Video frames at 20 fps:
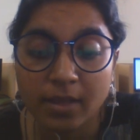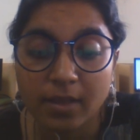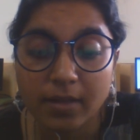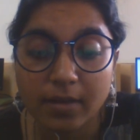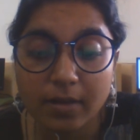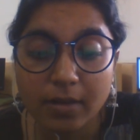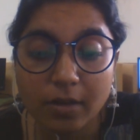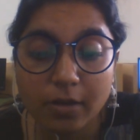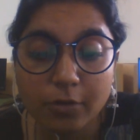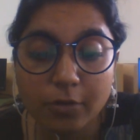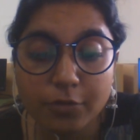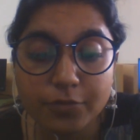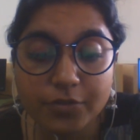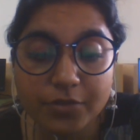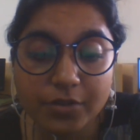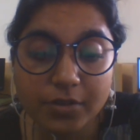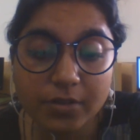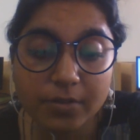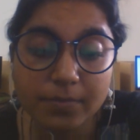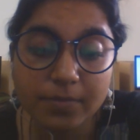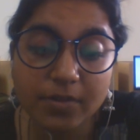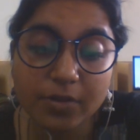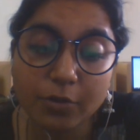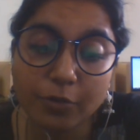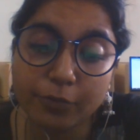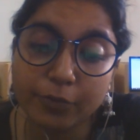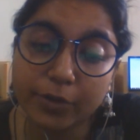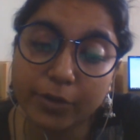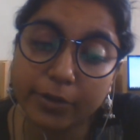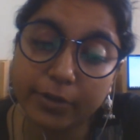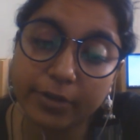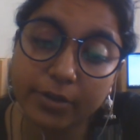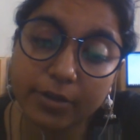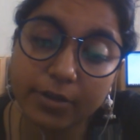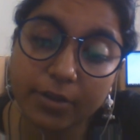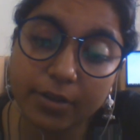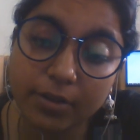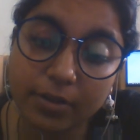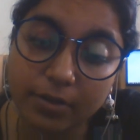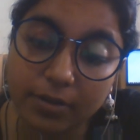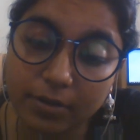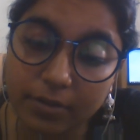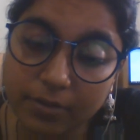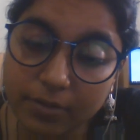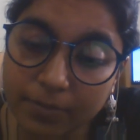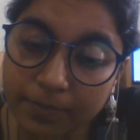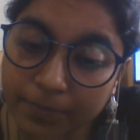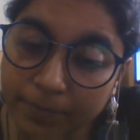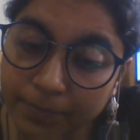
Canal of Schrumpf you will read in the